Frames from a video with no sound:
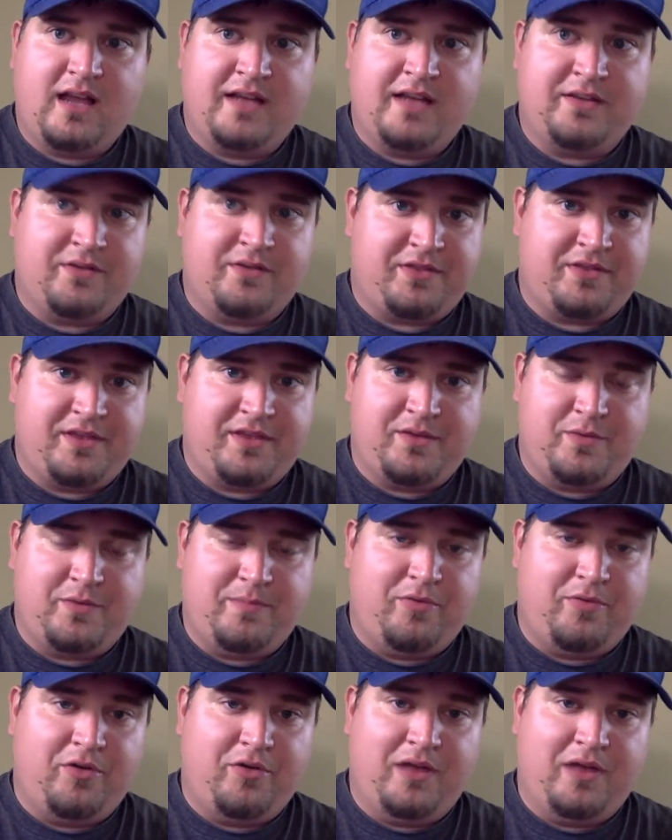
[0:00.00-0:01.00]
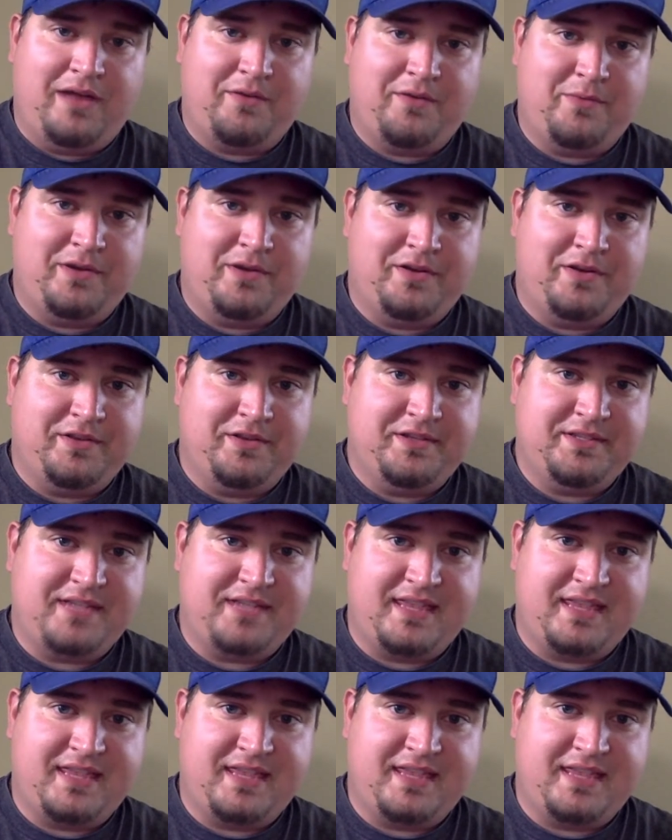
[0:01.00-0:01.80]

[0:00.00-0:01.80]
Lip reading: I don't think we pull out a win on this.